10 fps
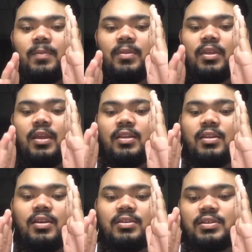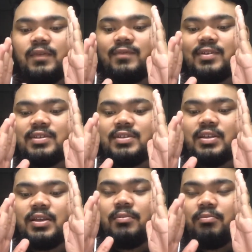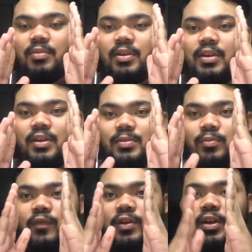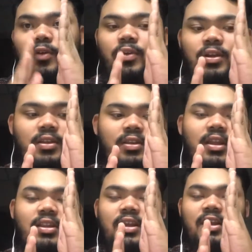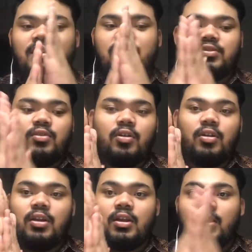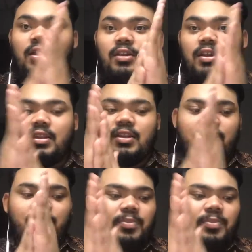then the surface B is moving downward, then that is called like this.